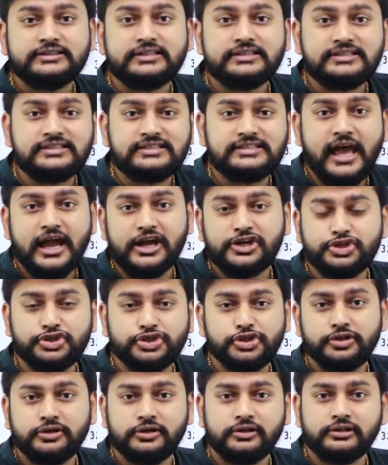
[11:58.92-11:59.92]
the
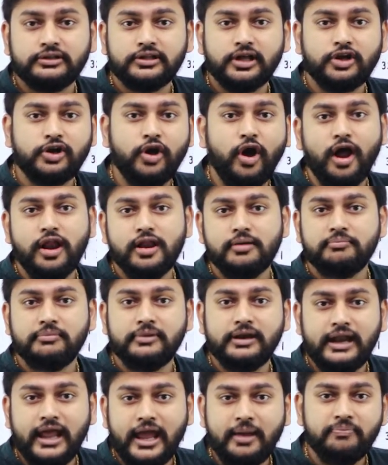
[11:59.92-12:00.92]
section, the column
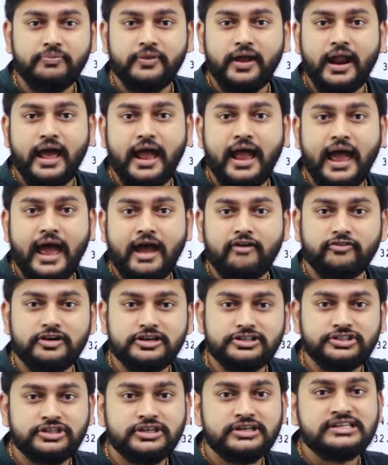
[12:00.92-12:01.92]
name that I have
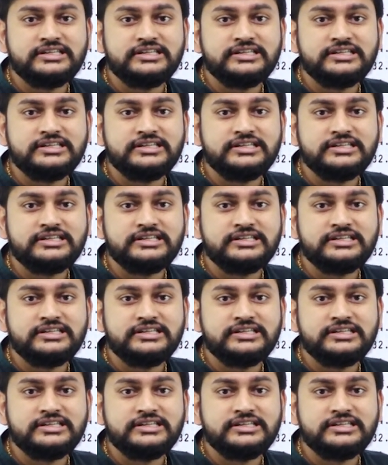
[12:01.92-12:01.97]
is